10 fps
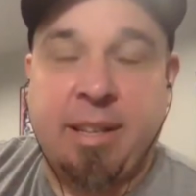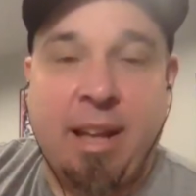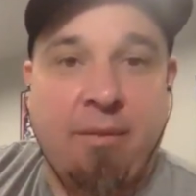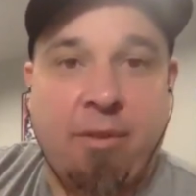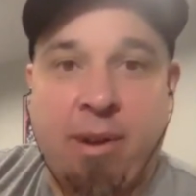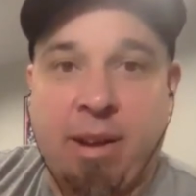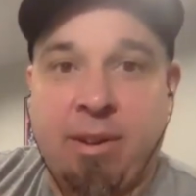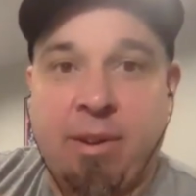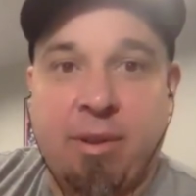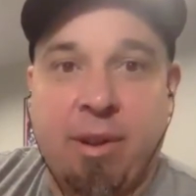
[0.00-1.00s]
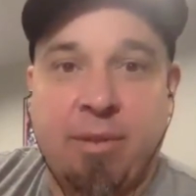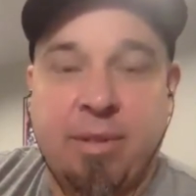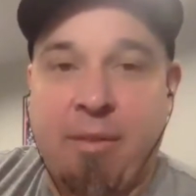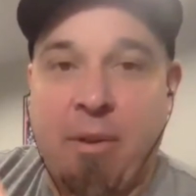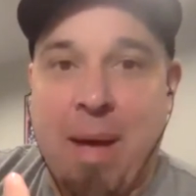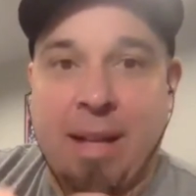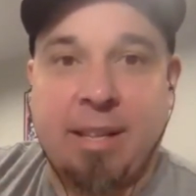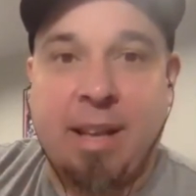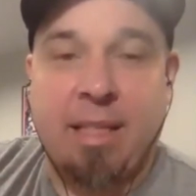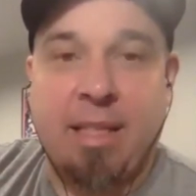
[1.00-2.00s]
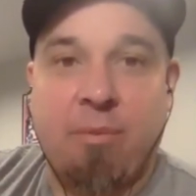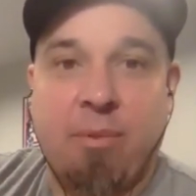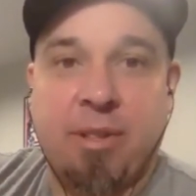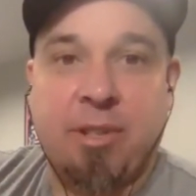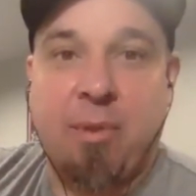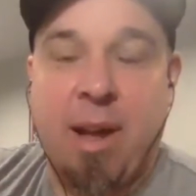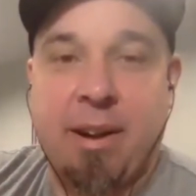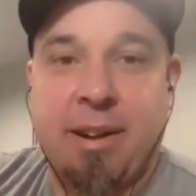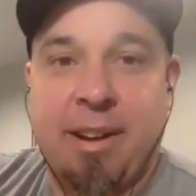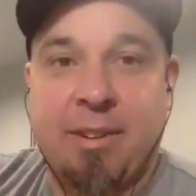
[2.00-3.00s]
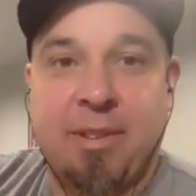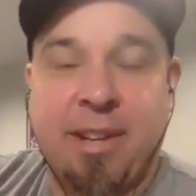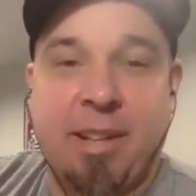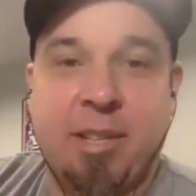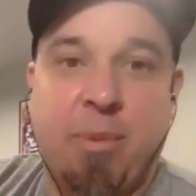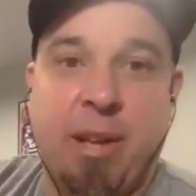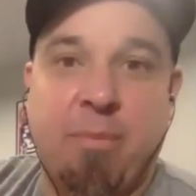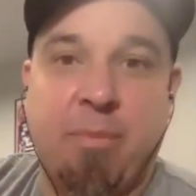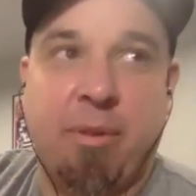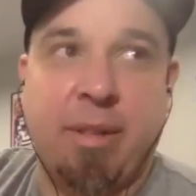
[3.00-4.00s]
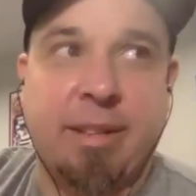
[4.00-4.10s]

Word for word: They have great logos. They have a mascot that runs around and entertains people.